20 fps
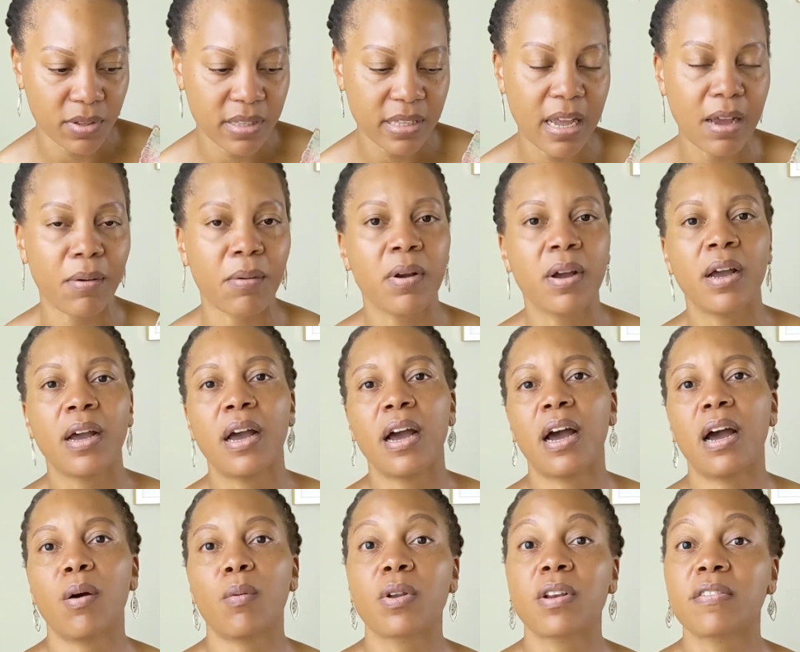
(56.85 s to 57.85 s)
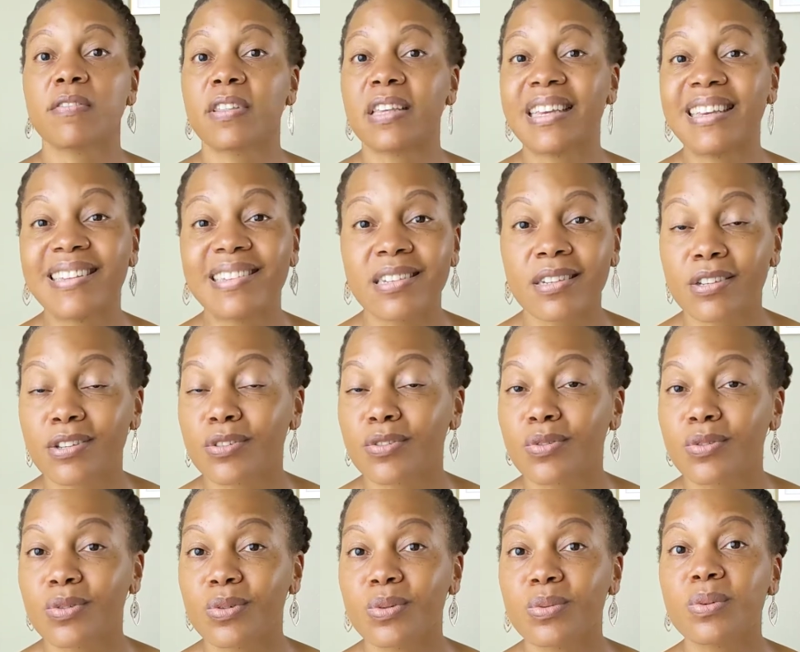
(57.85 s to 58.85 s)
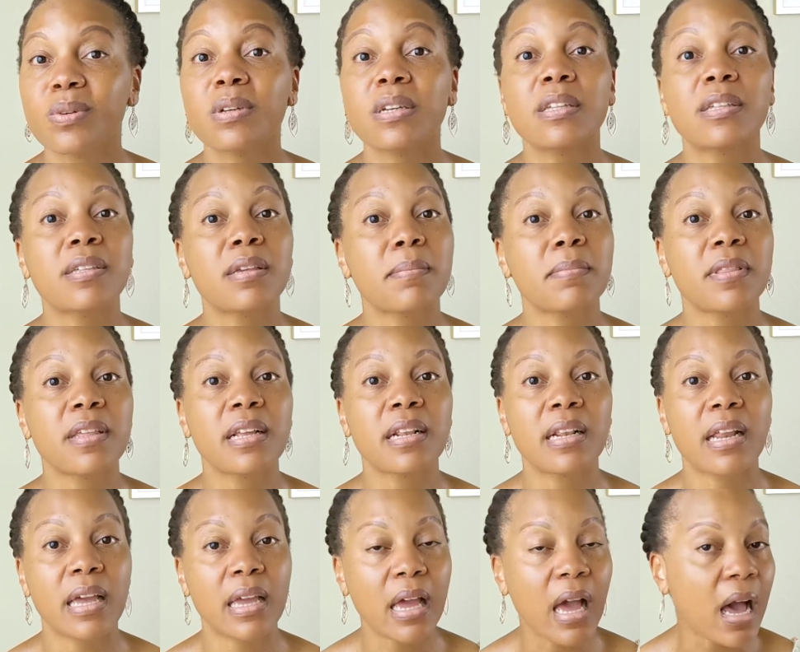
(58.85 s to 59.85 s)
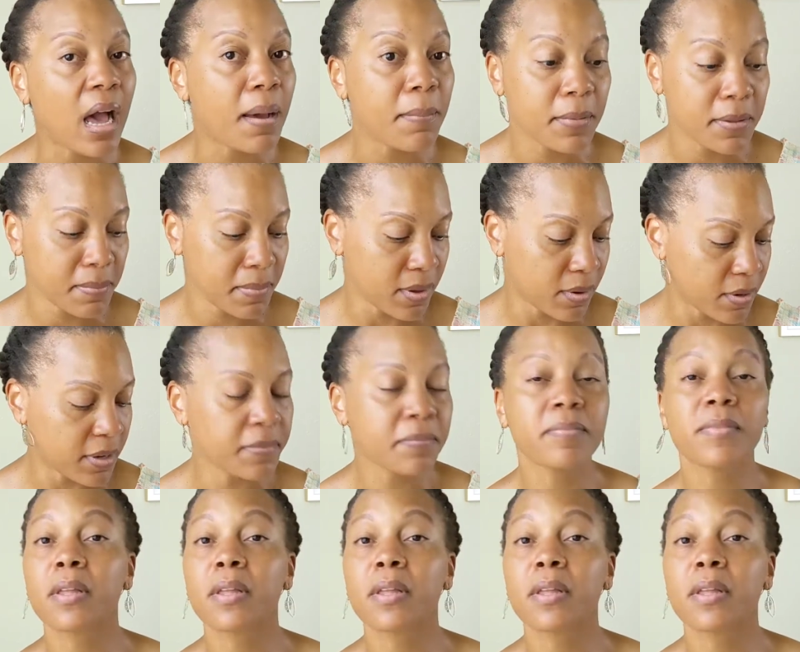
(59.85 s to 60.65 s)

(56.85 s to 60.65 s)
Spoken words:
Now, one of the easiest to do is something like almond milk.